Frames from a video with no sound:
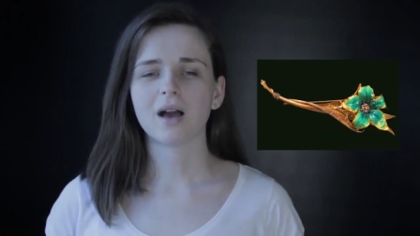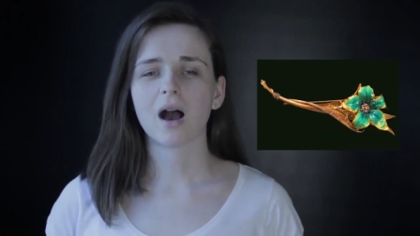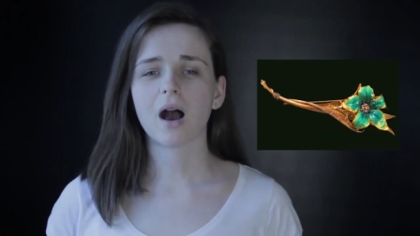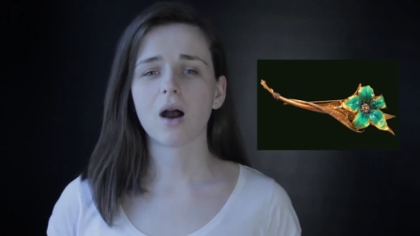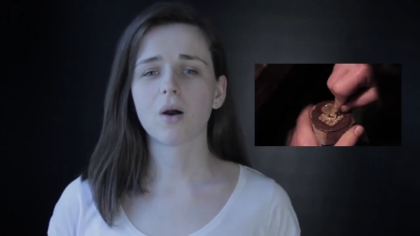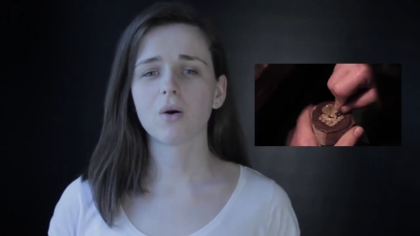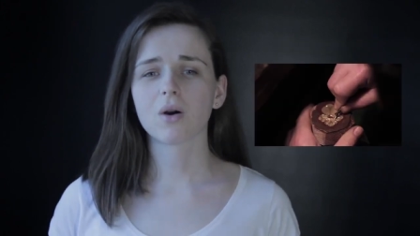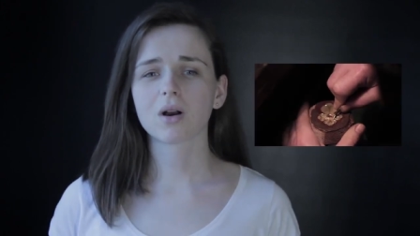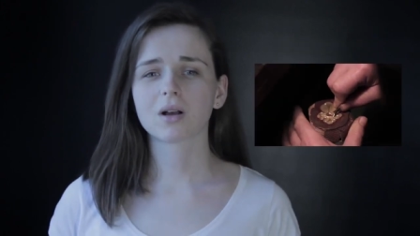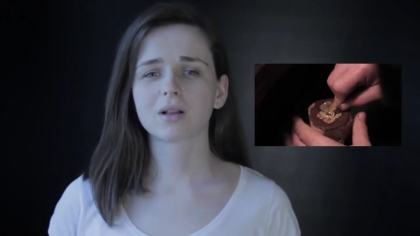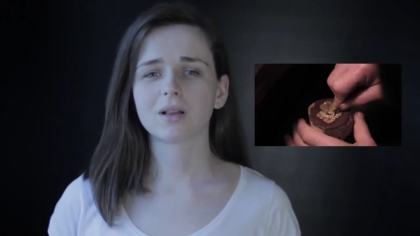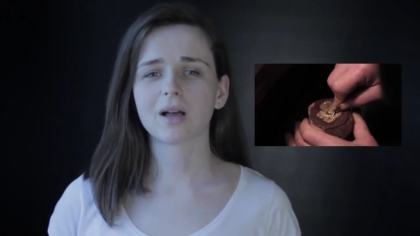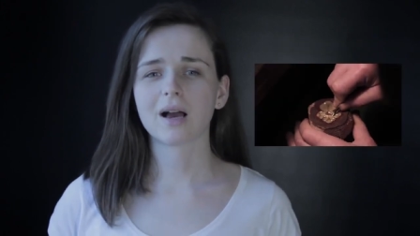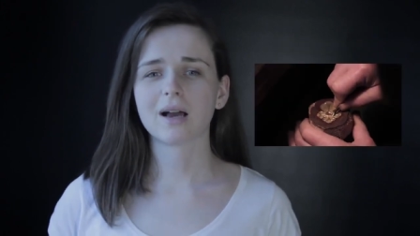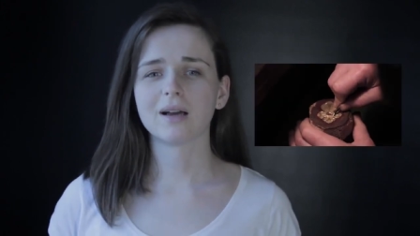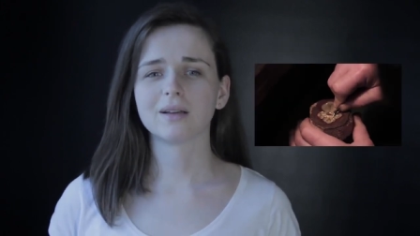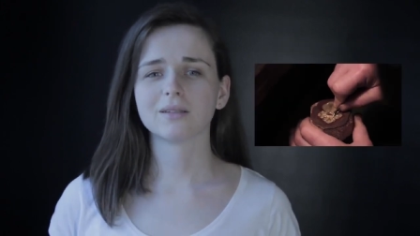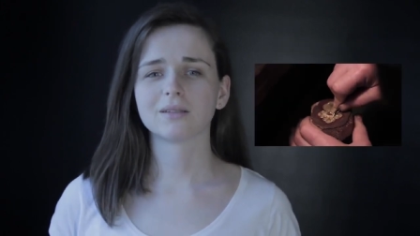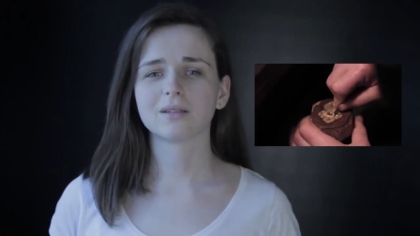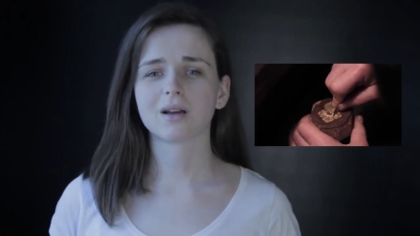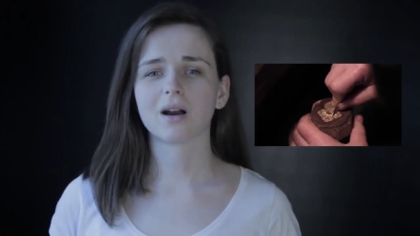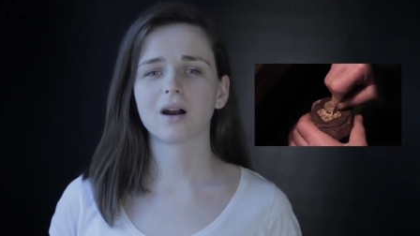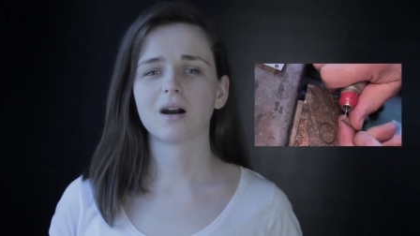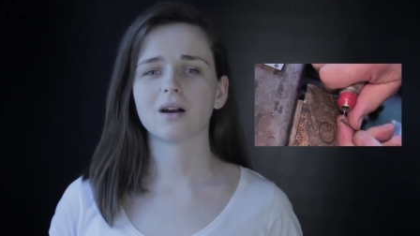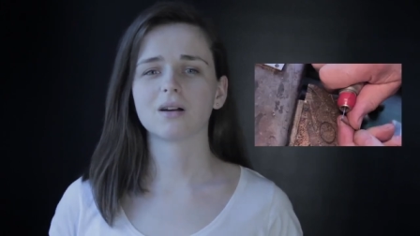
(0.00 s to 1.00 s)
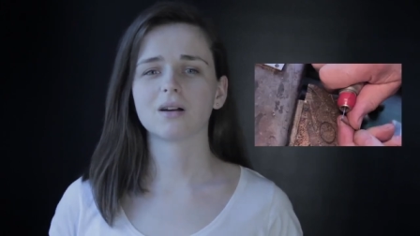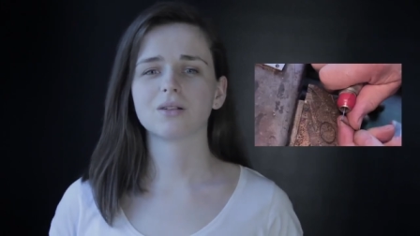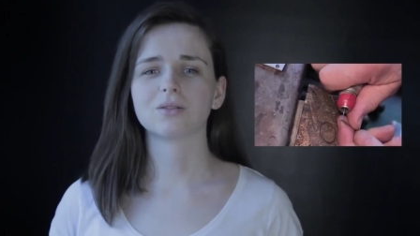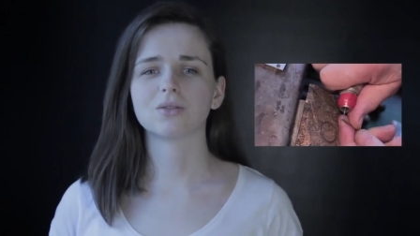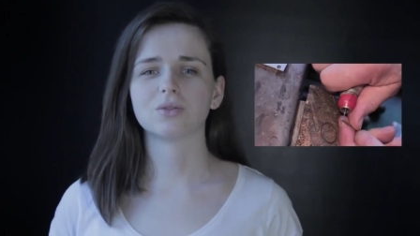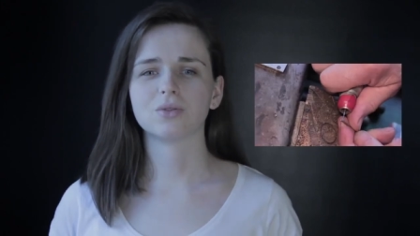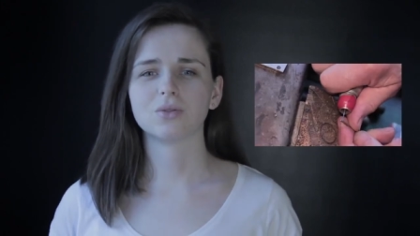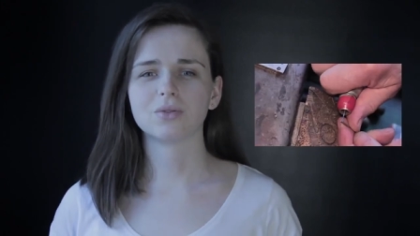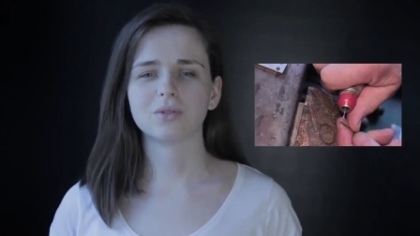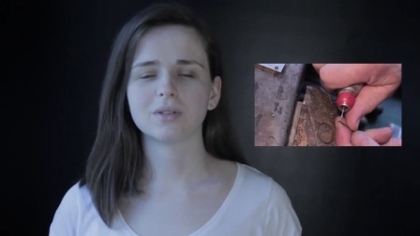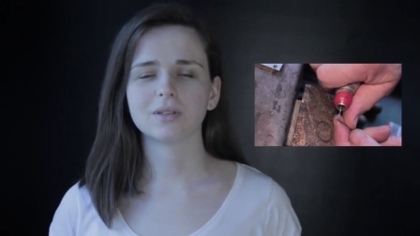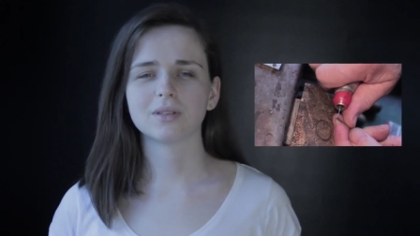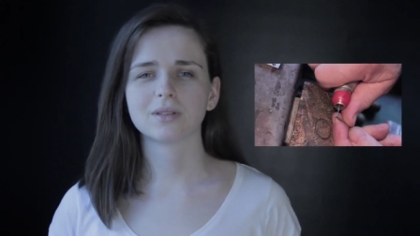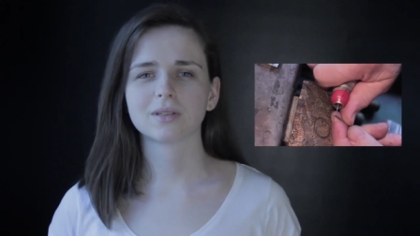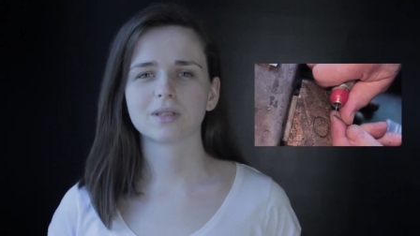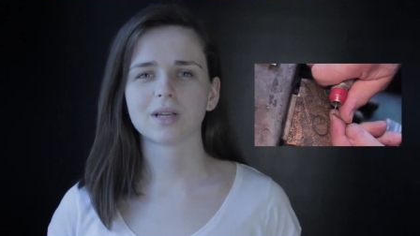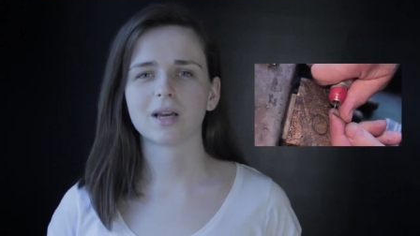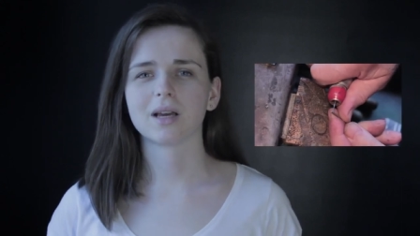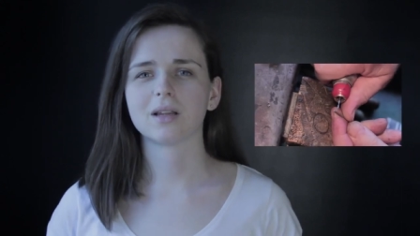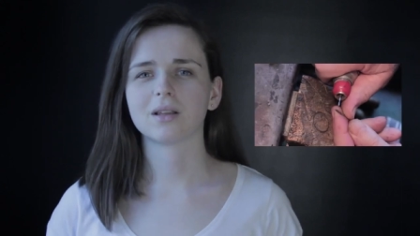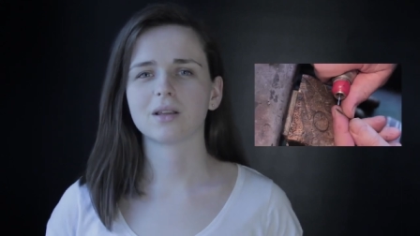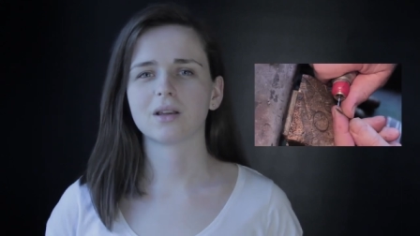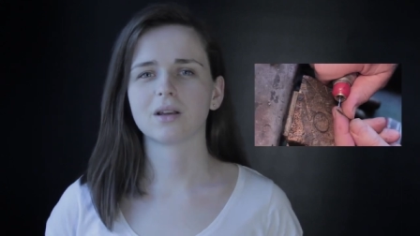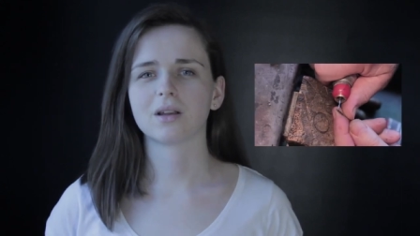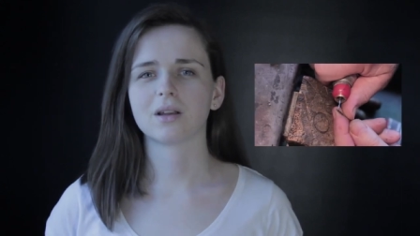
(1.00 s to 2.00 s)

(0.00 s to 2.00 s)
Our clients are students and